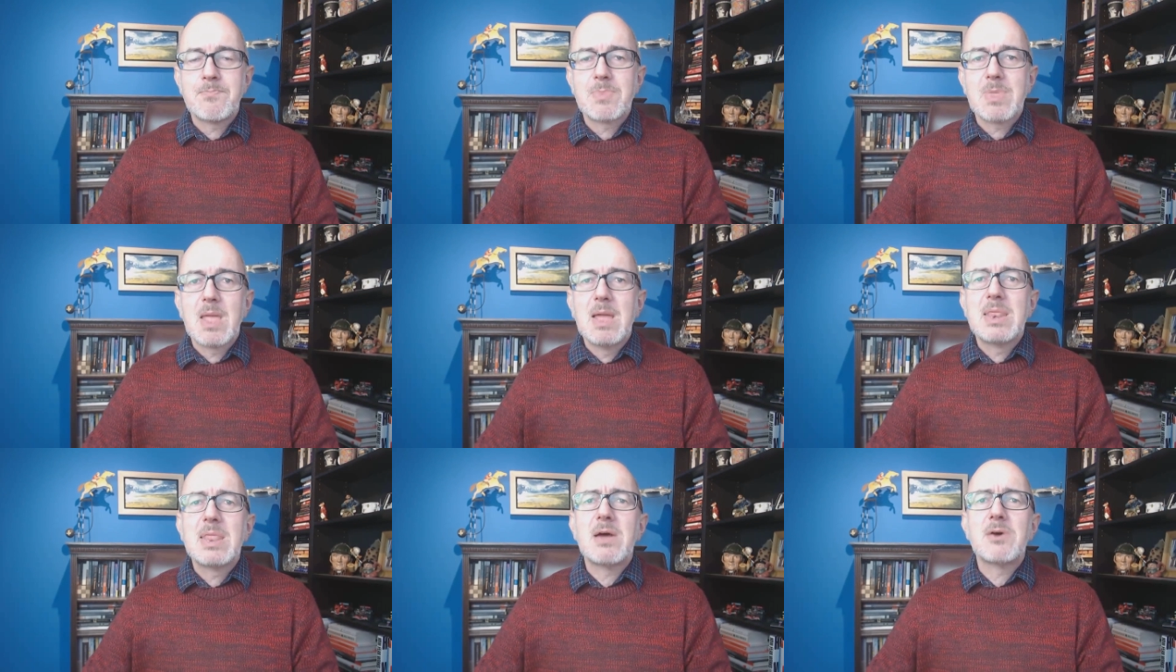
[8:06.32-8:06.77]

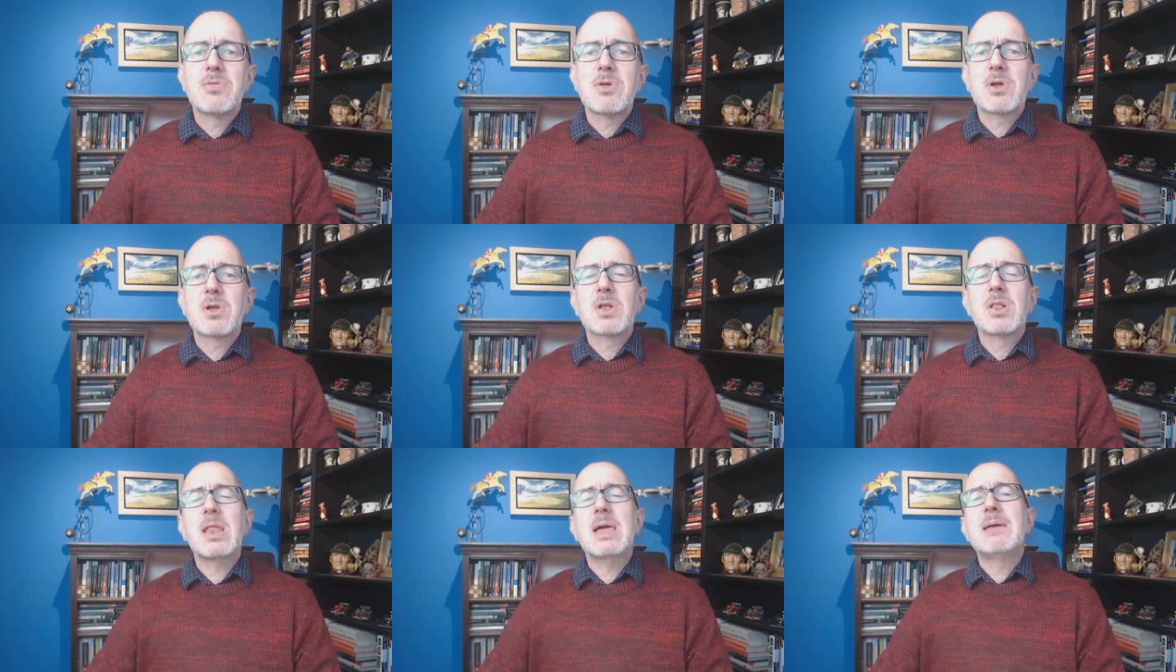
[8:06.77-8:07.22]
Now, they
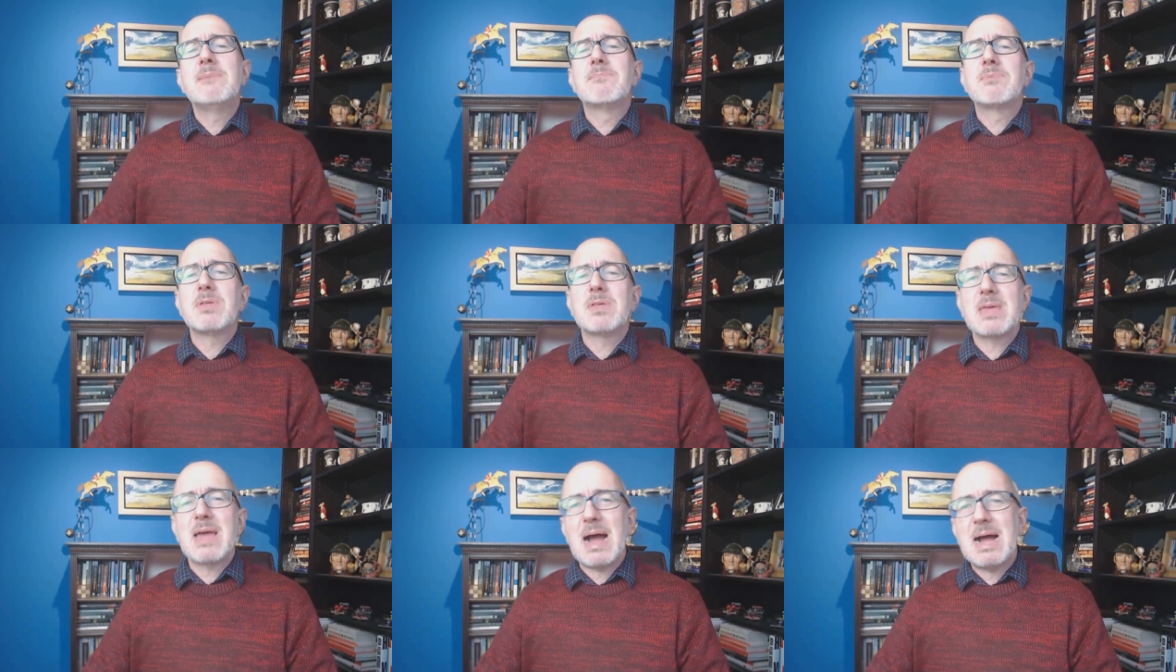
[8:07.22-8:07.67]
claim
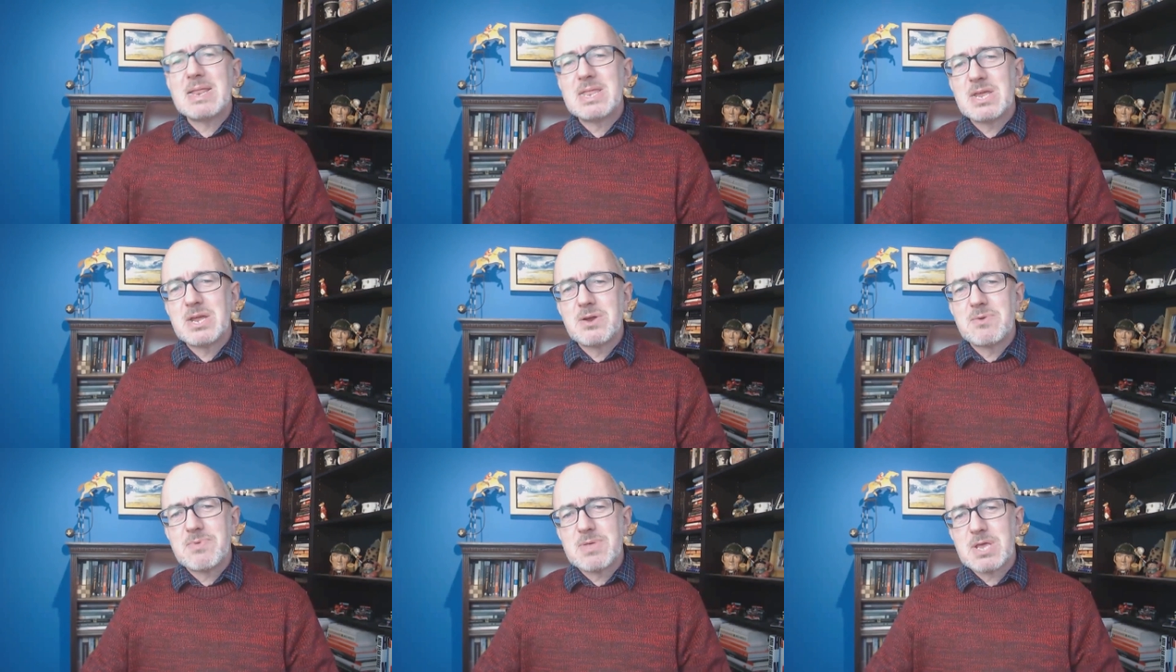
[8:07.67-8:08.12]
that the
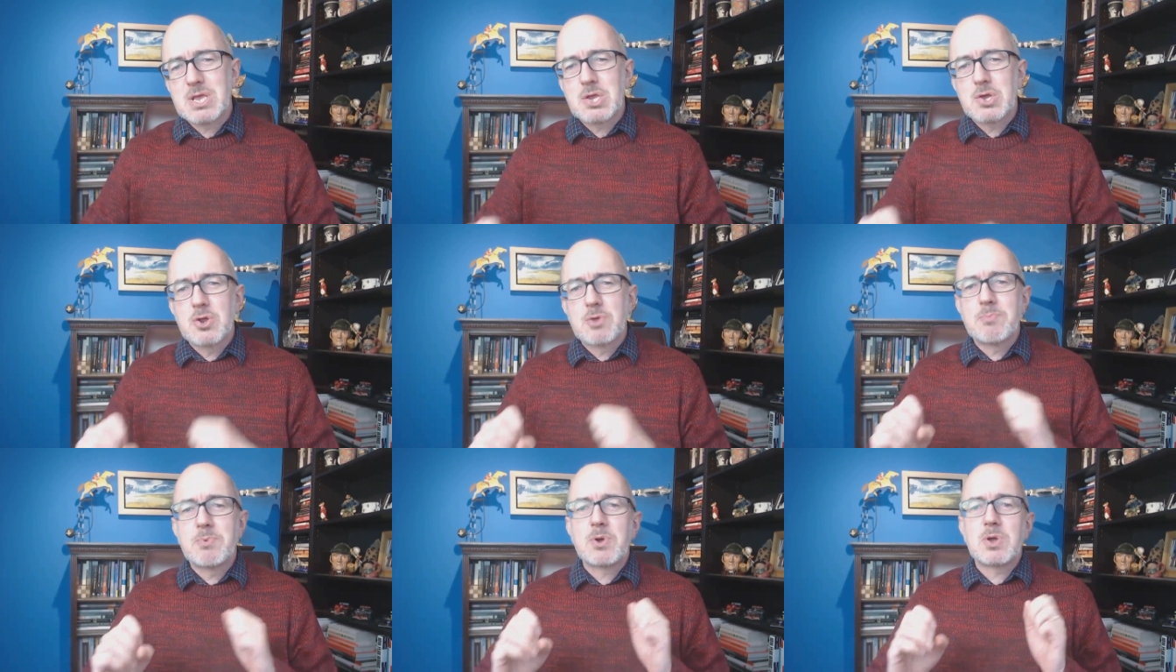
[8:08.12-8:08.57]
idea of this
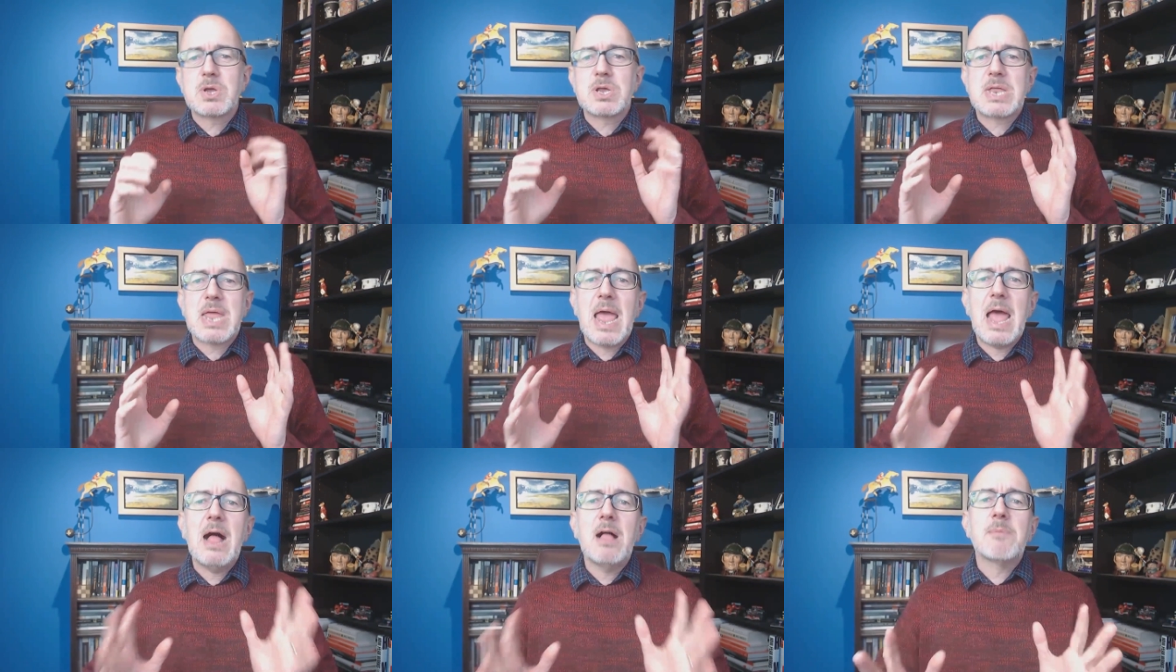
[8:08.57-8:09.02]
sort of book is to
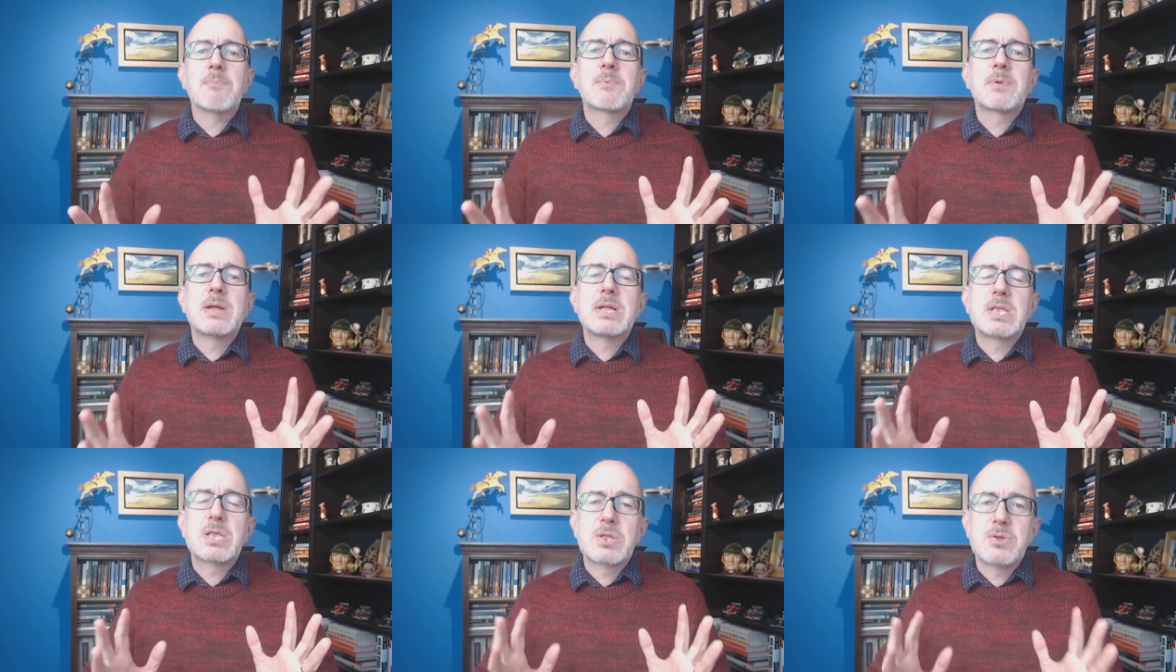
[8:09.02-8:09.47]
help
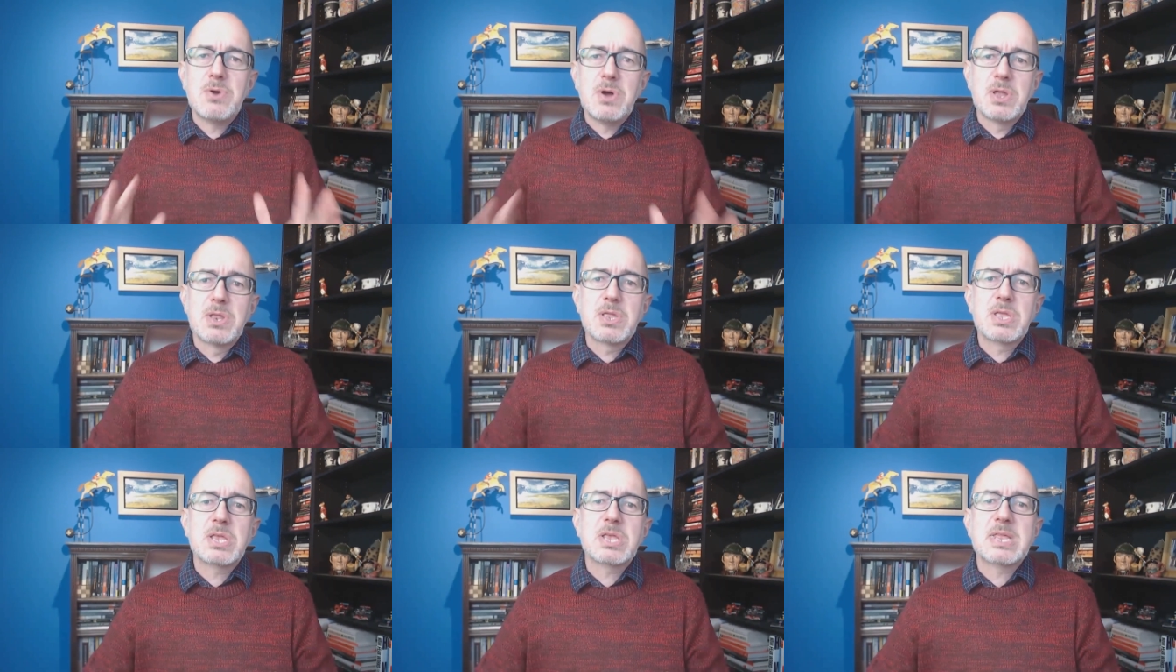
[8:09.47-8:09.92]
kids to
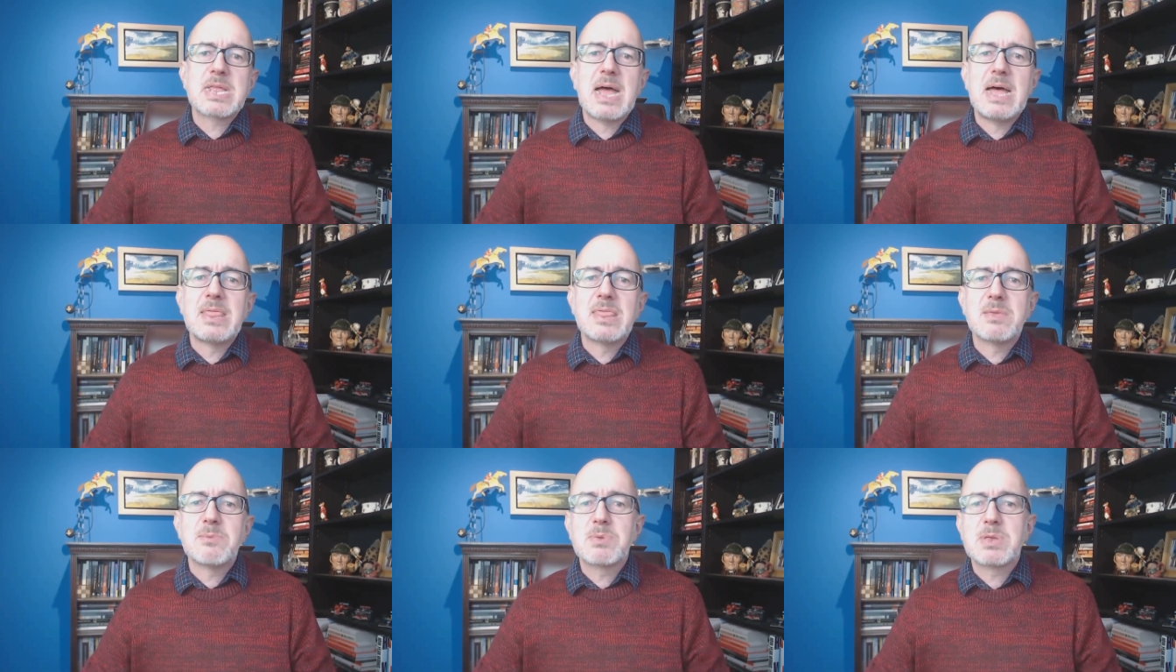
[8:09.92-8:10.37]

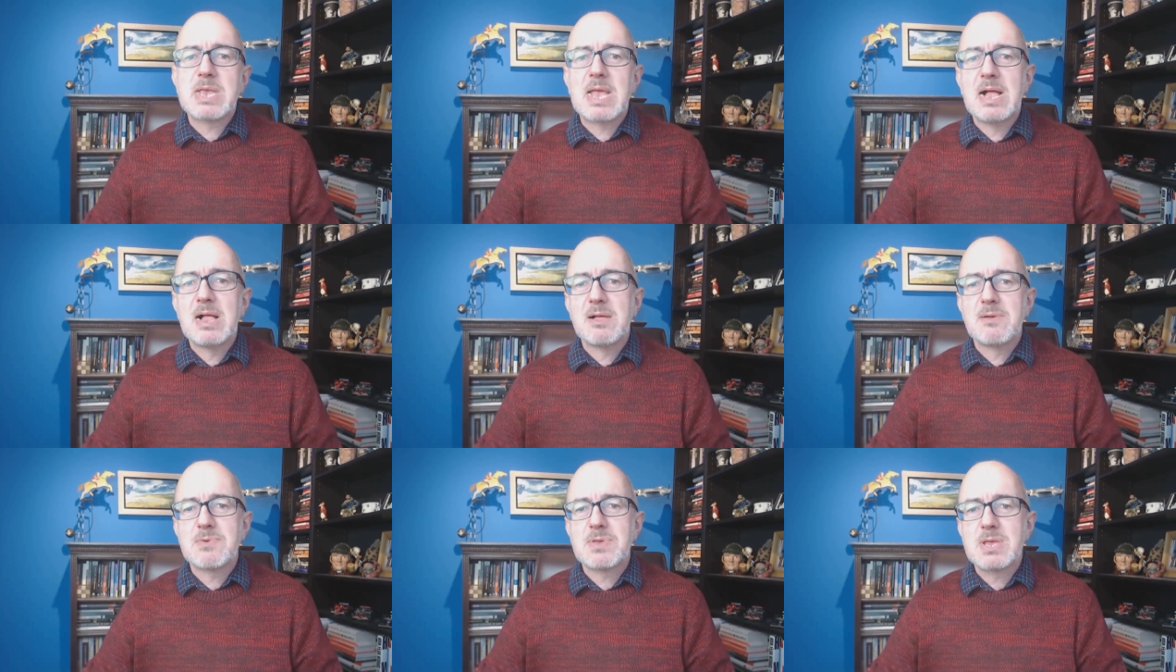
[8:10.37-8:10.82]
understand
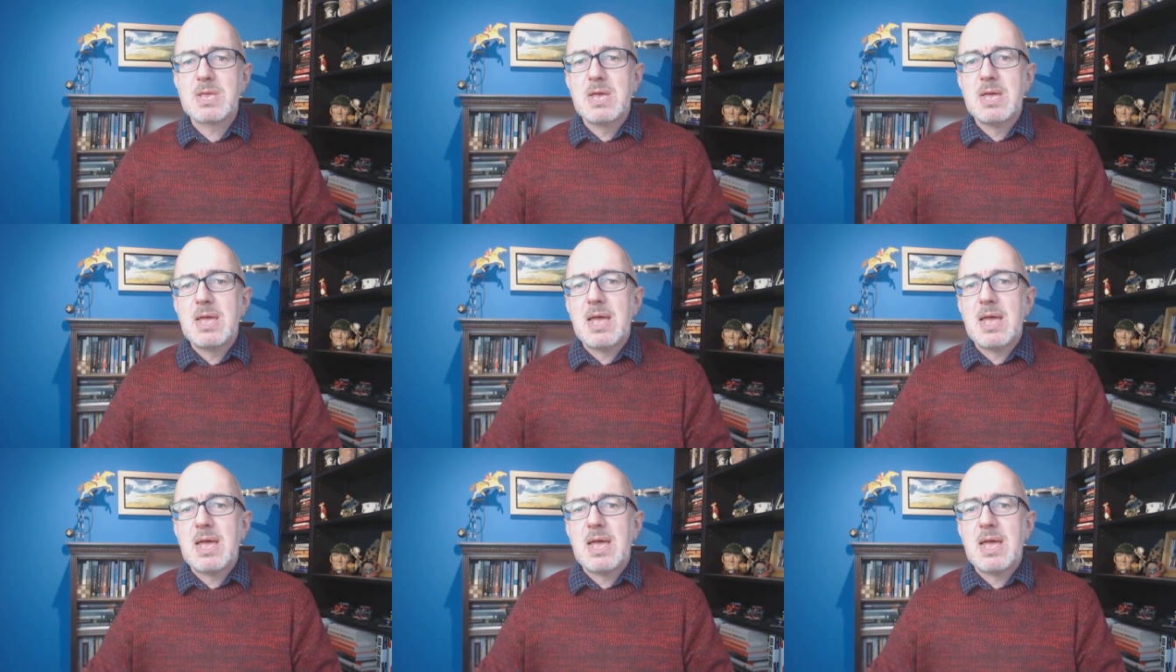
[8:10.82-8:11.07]
themselves